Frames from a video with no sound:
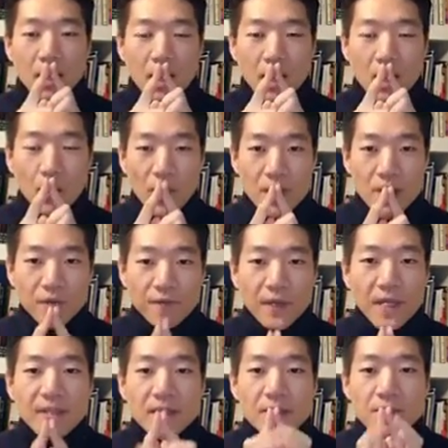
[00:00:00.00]
And when your
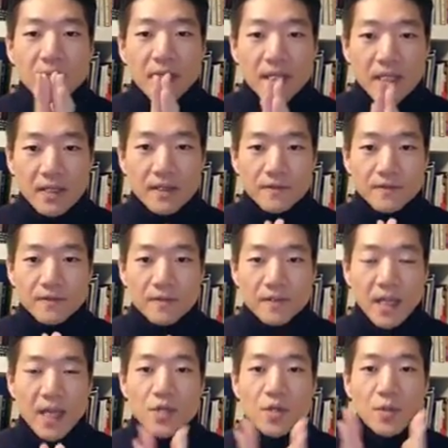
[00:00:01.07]
faith and belief
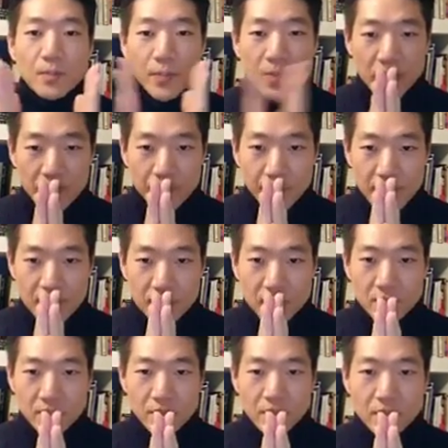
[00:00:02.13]
and your
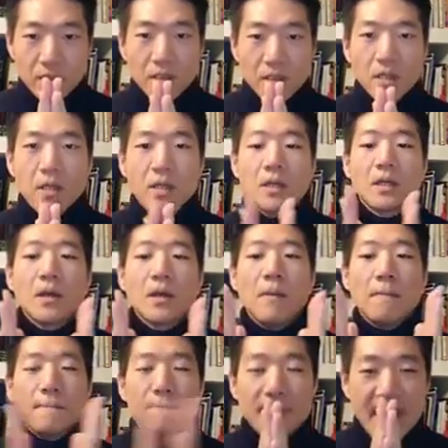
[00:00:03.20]
purpose
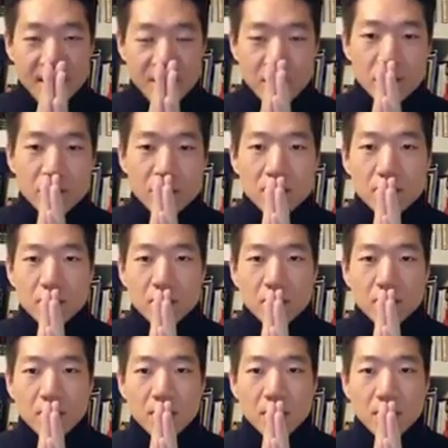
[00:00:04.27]
matches,
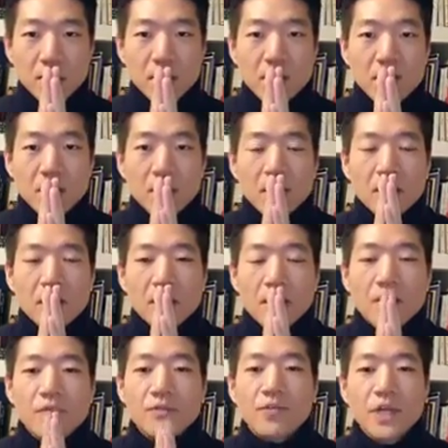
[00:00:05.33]

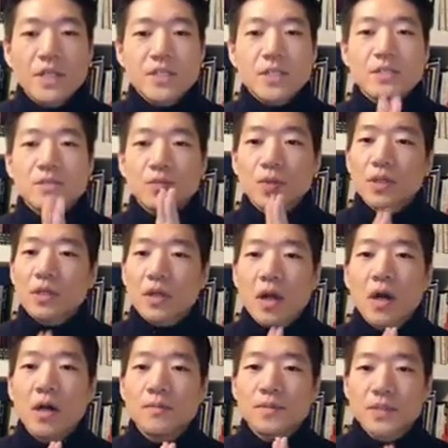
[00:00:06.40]
then riches will
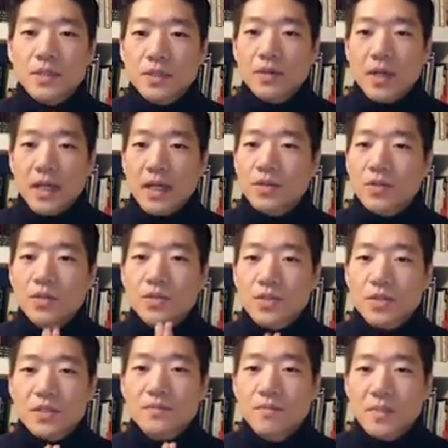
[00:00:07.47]
come to you. And I don't
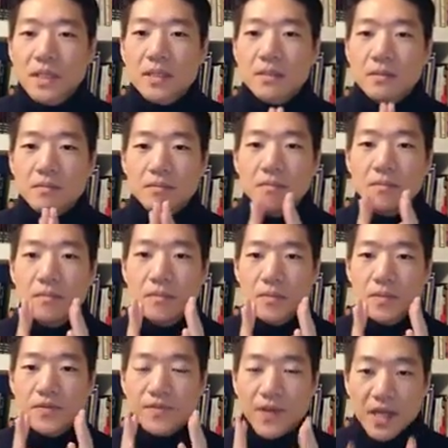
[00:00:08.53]
just mean
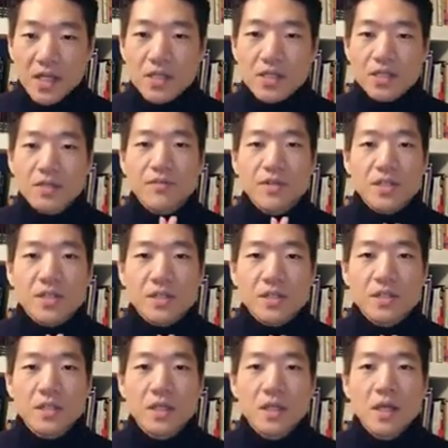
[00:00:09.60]
financial riches.